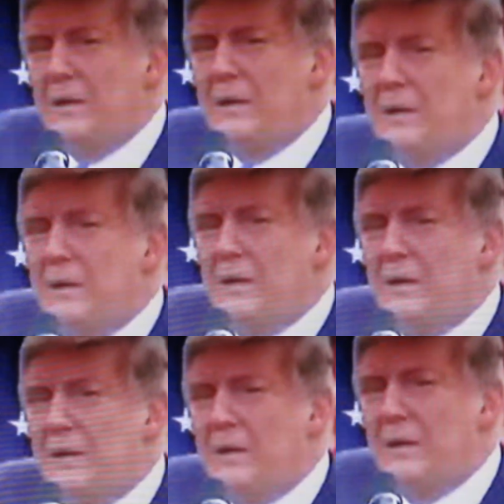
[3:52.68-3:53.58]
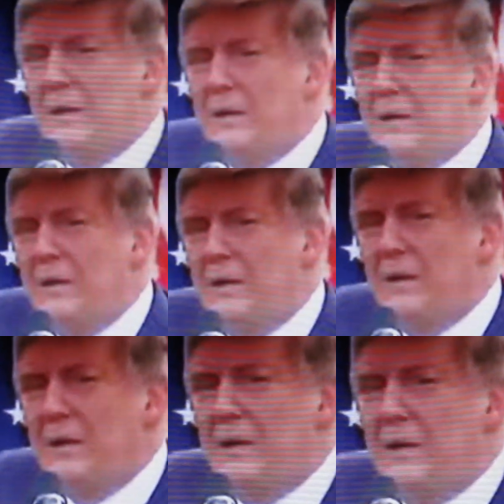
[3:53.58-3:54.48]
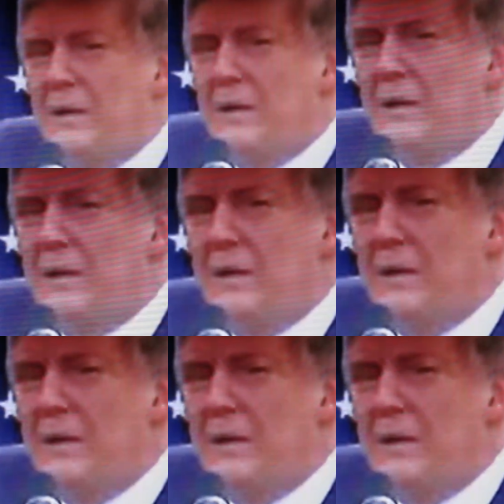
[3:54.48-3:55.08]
I haven't had my coffee yet. Okay, let me see.